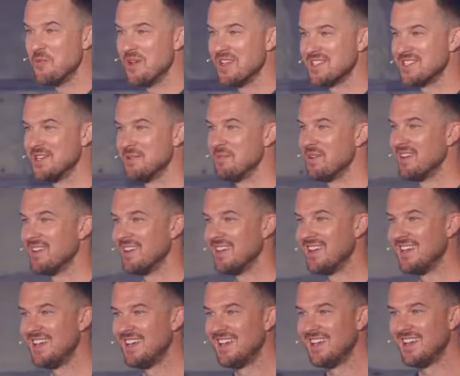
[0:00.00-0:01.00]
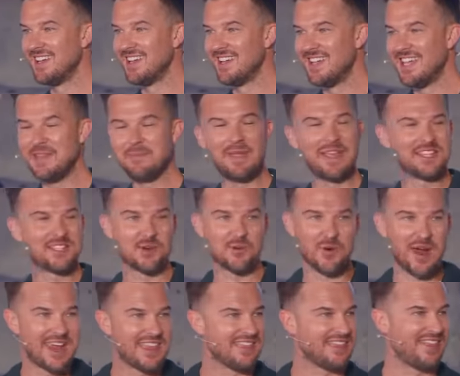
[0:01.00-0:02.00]
wisdom. And he begins to
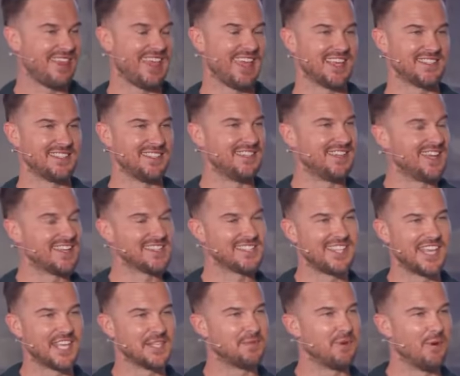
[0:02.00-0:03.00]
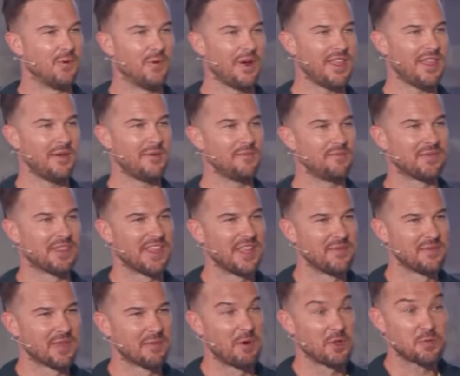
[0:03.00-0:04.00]
write things and does things. But one of the
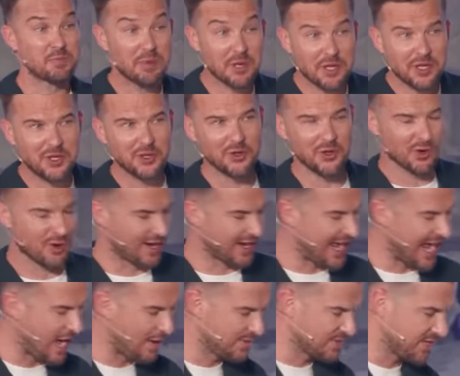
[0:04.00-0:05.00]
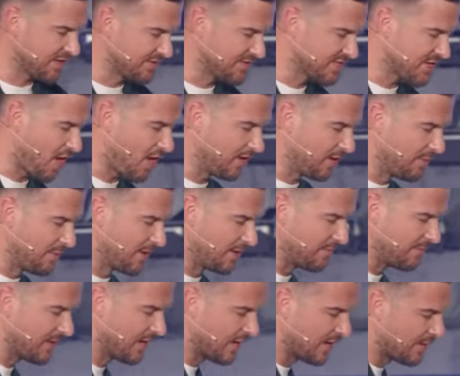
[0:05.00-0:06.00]
most peculiar accounts of
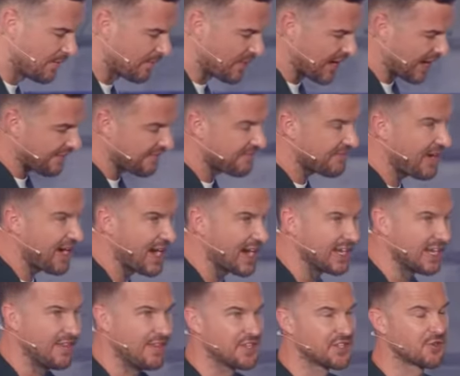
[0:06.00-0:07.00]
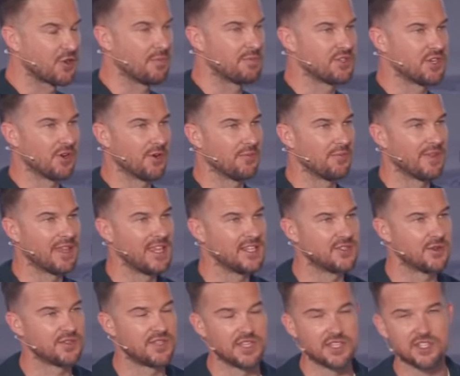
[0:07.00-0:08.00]
Solomon that I find in the scripture is
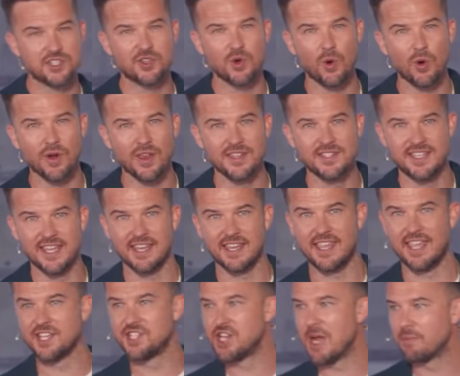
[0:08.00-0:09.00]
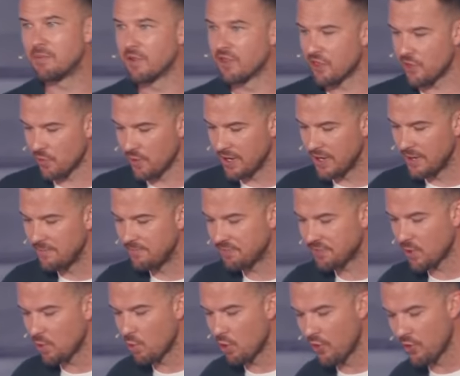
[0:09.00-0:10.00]
there's this story in 2 Kings chapter 3
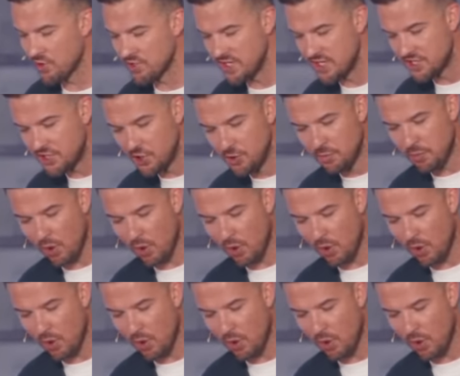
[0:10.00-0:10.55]
where there's these 2